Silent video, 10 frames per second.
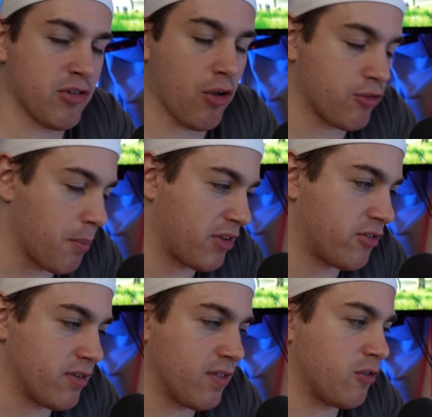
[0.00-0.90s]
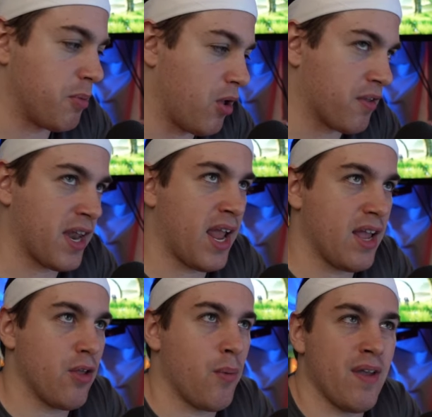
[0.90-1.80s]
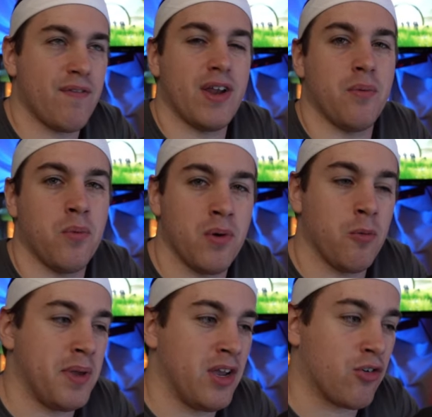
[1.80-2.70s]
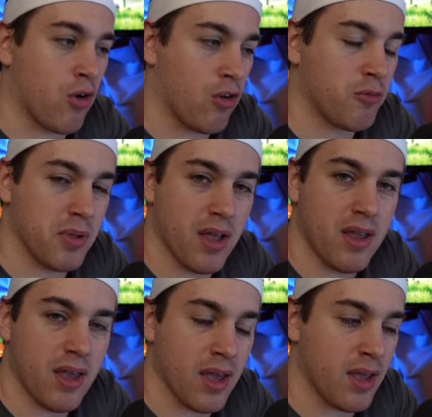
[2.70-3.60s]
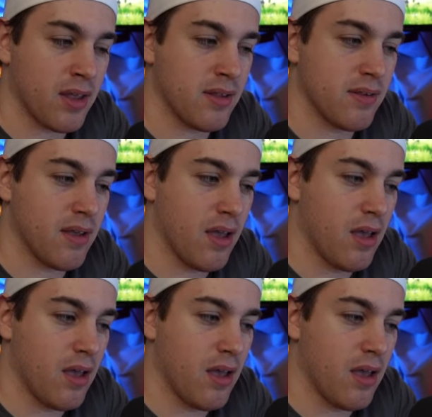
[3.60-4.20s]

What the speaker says: was also mentioned in this blog that Halo Infinite will be cross-play and